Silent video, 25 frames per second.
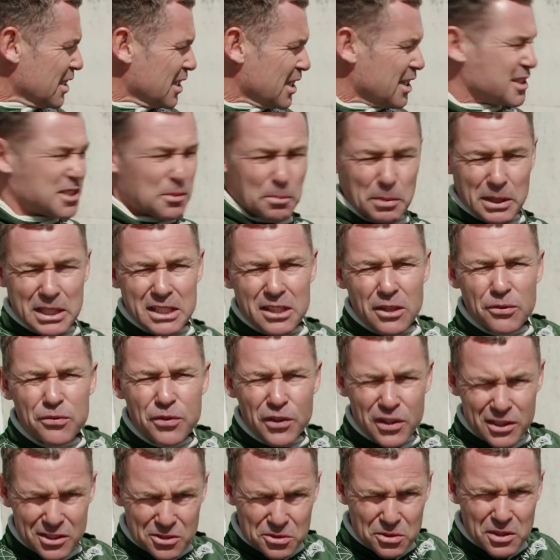It's a bit
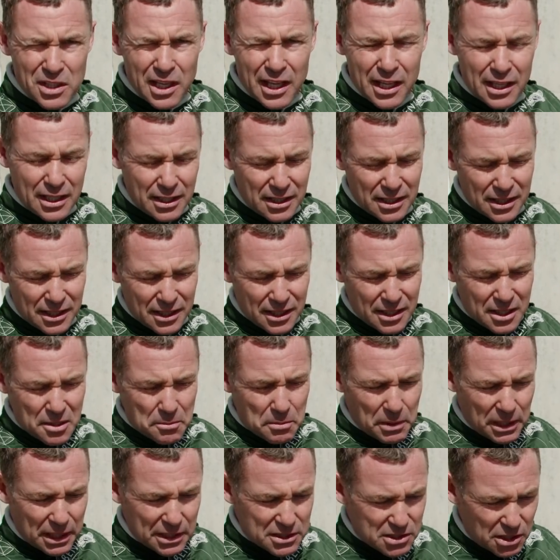different today,
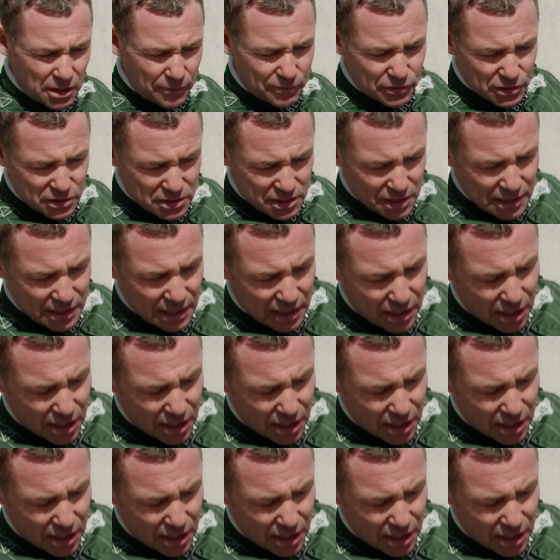but it's obviously a